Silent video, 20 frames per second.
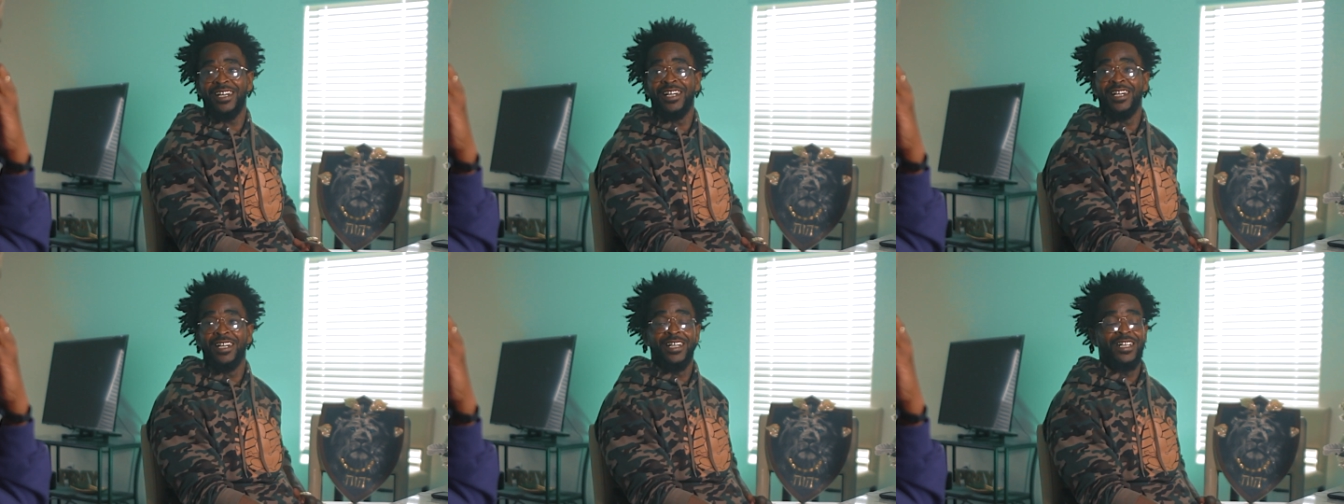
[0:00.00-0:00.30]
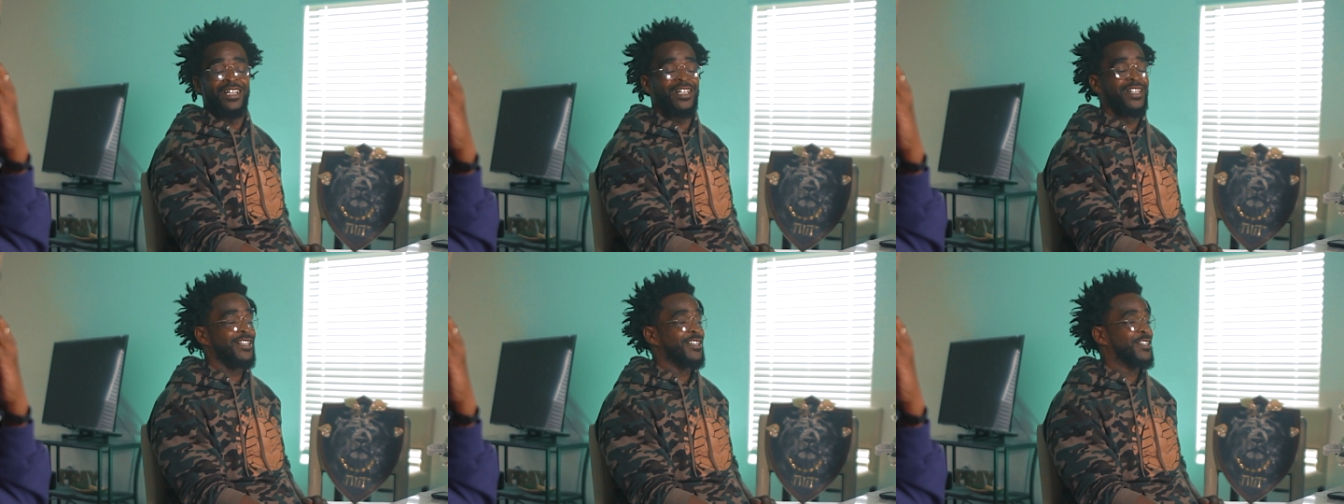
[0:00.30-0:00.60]
Mm.
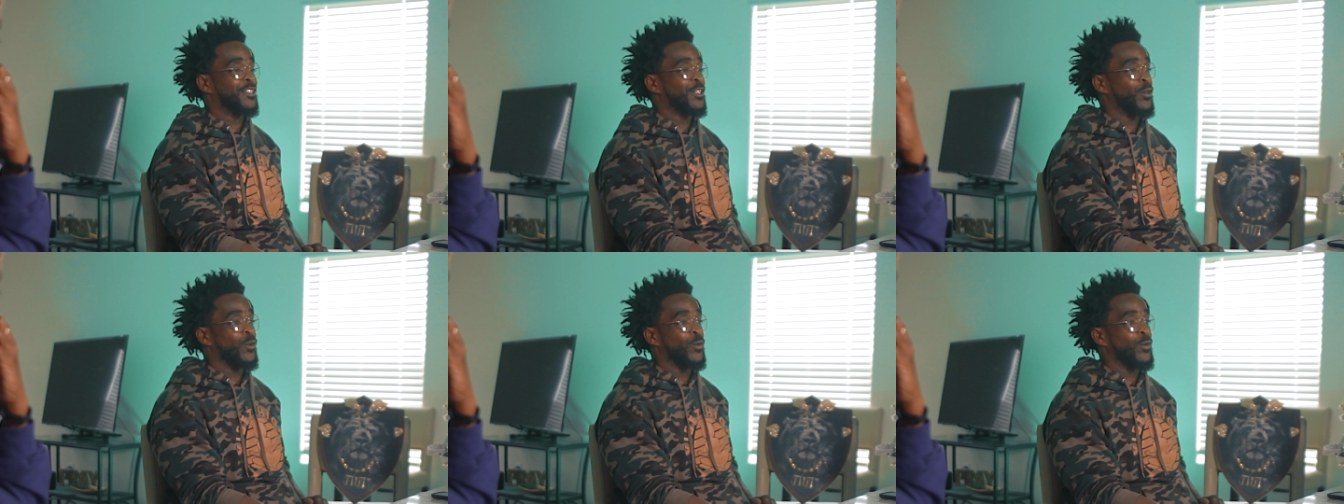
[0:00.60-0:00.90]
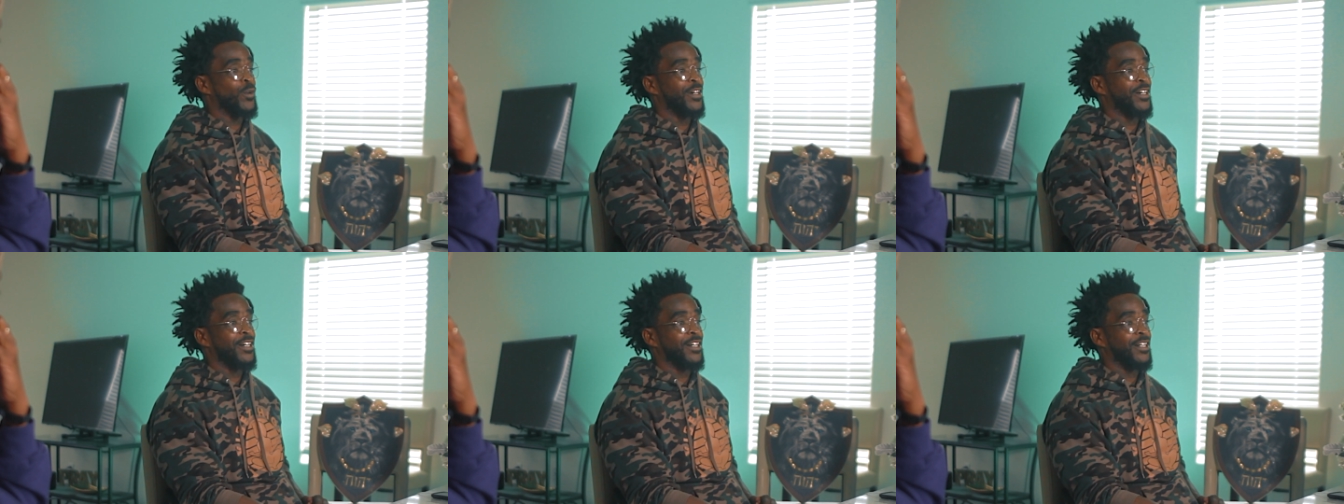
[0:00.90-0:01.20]
So
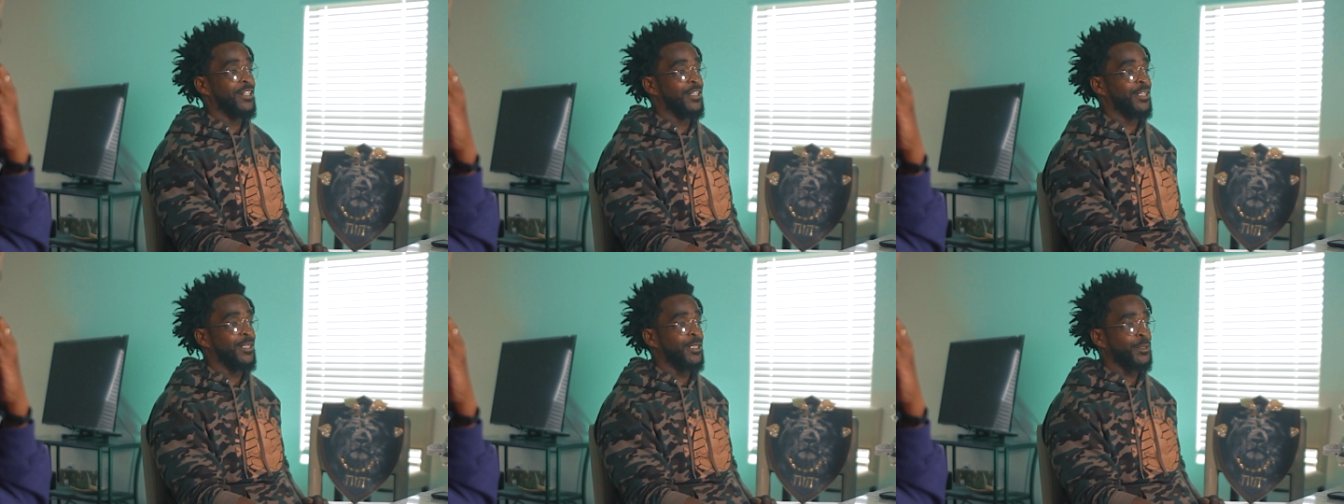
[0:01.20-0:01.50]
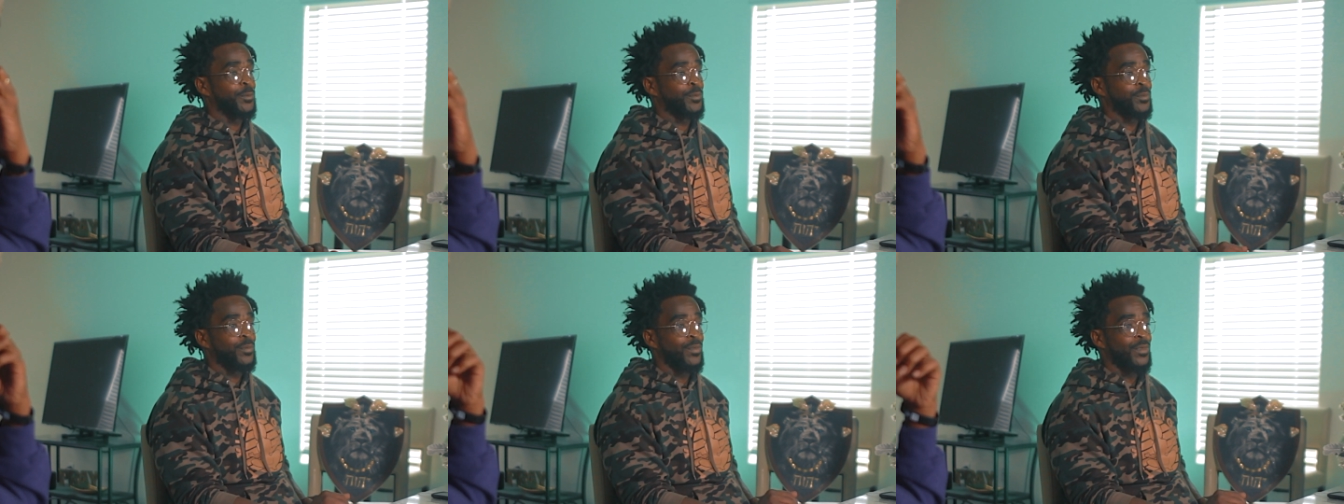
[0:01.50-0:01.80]

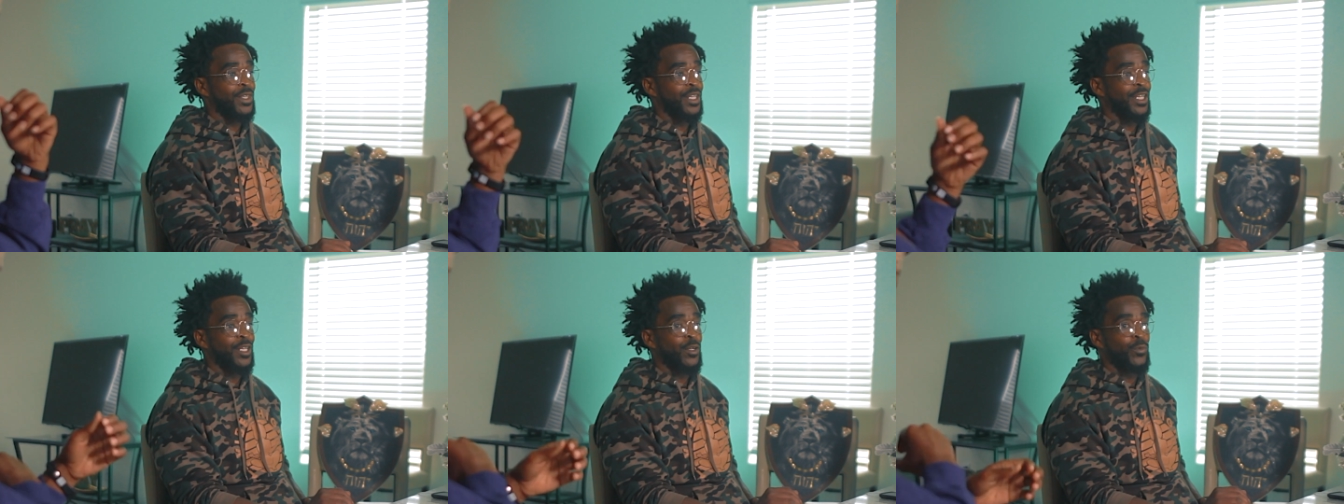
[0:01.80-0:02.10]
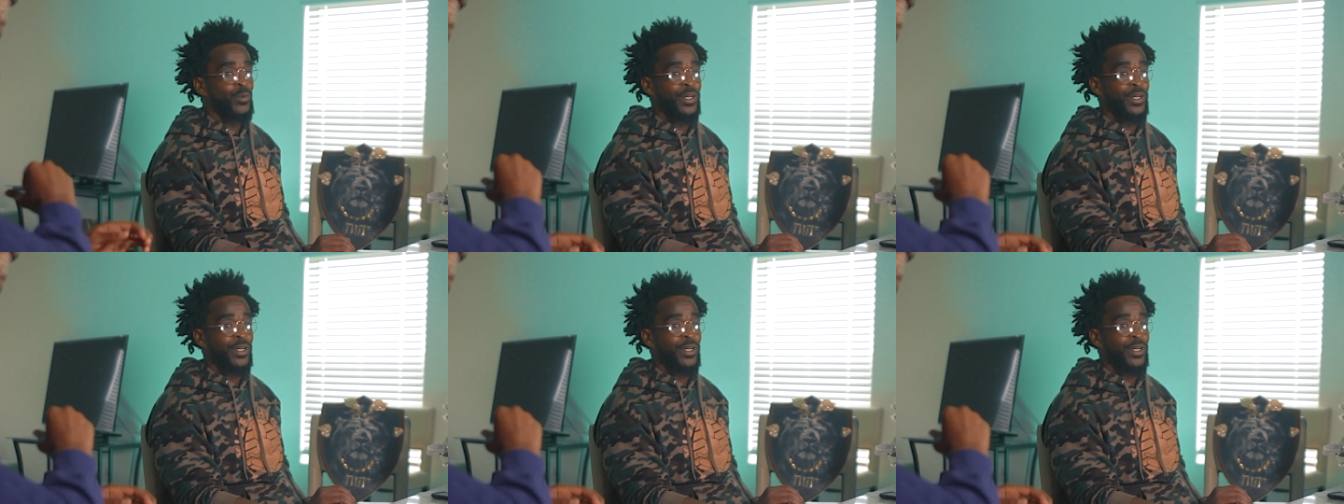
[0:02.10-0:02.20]
uh,